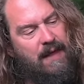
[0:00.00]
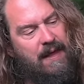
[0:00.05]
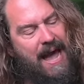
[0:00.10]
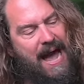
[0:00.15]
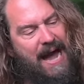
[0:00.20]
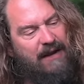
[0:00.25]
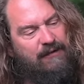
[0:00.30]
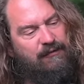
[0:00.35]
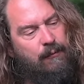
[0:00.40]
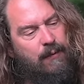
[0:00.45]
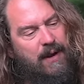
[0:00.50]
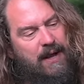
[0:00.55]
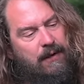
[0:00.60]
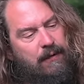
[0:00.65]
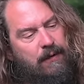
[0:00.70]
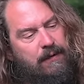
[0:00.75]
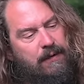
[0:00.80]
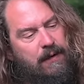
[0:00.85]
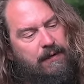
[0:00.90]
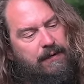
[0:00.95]

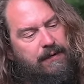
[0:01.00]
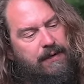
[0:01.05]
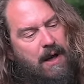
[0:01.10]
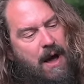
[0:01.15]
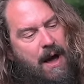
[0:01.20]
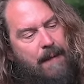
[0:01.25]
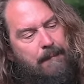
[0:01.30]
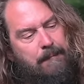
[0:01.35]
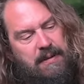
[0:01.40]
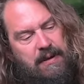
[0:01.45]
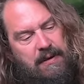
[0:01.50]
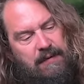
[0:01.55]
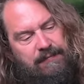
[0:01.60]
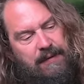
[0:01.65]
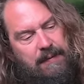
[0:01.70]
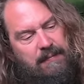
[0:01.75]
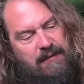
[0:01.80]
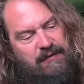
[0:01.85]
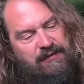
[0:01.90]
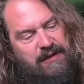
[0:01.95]
actuator, a little knob,
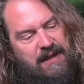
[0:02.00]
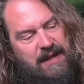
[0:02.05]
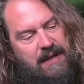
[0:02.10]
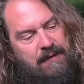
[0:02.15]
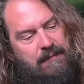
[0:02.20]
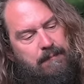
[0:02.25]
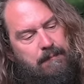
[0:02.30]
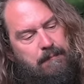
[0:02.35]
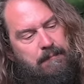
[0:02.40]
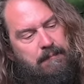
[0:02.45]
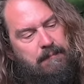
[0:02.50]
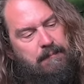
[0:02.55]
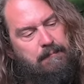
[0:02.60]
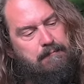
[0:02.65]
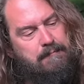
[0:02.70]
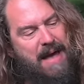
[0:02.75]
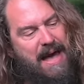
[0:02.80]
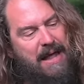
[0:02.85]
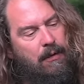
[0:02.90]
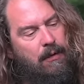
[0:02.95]
beautifully machined
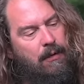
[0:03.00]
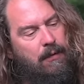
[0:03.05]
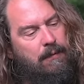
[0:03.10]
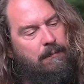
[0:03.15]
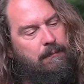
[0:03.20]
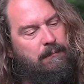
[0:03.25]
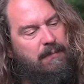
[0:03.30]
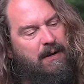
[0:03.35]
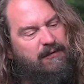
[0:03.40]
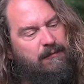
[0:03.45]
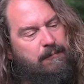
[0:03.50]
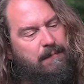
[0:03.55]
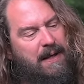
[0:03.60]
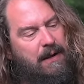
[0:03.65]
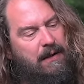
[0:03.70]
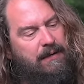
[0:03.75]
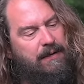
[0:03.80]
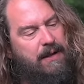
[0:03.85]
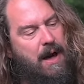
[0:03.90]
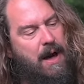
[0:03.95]
metal, brushed
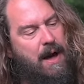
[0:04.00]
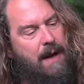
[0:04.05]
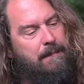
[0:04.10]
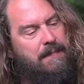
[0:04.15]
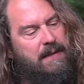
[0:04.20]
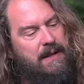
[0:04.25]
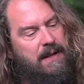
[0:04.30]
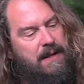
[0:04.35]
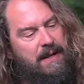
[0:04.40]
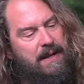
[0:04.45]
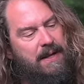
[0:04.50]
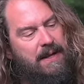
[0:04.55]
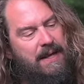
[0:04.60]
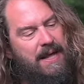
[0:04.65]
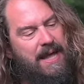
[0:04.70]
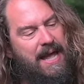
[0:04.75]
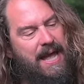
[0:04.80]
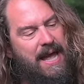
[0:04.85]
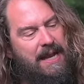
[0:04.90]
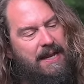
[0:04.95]
metal knob,
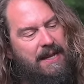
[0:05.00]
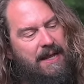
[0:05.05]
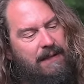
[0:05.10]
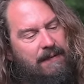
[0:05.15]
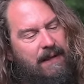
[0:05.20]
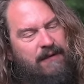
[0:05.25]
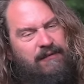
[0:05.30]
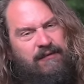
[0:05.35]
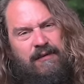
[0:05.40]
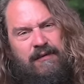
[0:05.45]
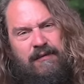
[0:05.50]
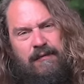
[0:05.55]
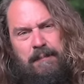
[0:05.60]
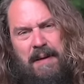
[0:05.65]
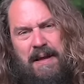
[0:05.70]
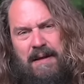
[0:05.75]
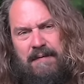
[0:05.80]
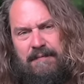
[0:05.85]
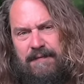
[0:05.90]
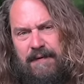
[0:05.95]
and it lets you
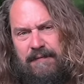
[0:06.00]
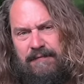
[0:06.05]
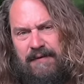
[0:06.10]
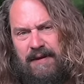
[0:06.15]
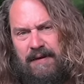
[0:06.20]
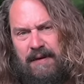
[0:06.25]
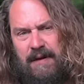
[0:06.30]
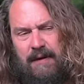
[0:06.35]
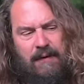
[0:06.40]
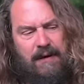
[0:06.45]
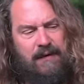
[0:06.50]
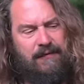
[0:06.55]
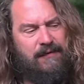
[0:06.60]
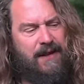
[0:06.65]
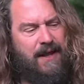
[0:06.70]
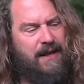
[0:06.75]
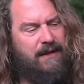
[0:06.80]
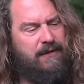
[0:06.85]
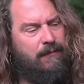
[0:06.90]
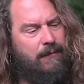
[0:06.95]
spin in fifteen degrees
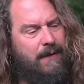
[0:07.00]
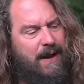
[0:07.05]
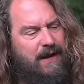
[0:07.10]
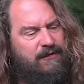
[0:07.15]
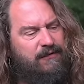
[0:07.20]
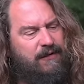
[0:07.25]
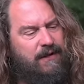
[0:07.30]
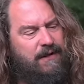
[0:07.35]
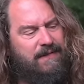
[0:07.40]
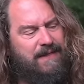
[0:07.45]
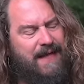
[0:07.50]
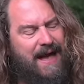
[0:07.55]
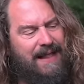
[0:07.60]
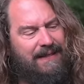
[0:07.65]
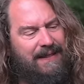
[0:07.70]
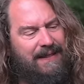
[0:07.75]
in any direction. That